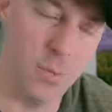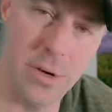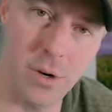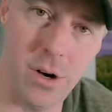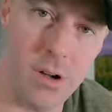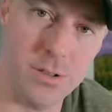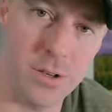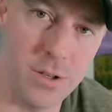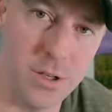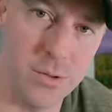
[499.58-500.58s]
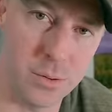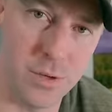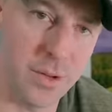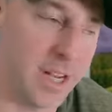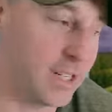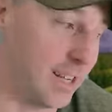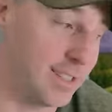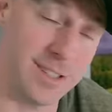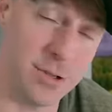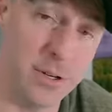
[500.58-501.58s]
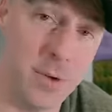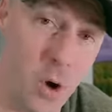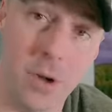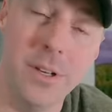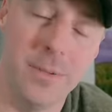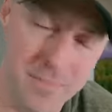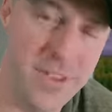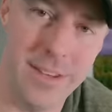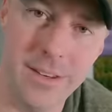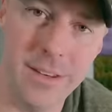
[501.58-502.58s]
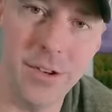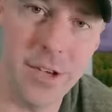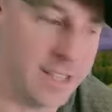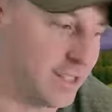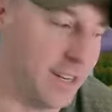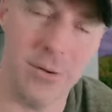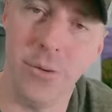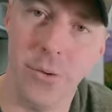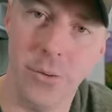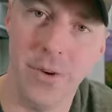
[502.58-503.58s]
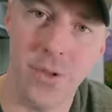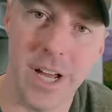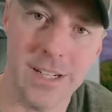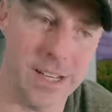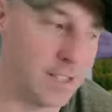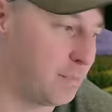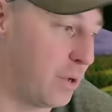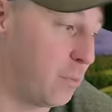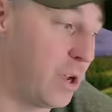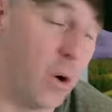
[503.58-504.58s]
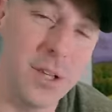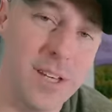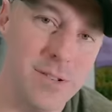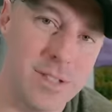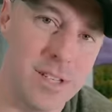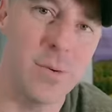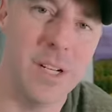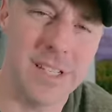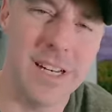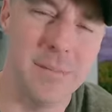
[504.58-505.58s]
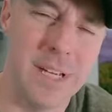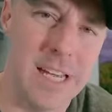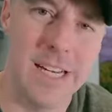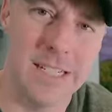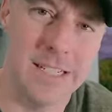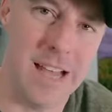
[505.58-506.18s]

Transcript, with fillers: we will also use ReflectX. Extreme cold, you guessed it, ReflectX. But we only use this when it's going to be getting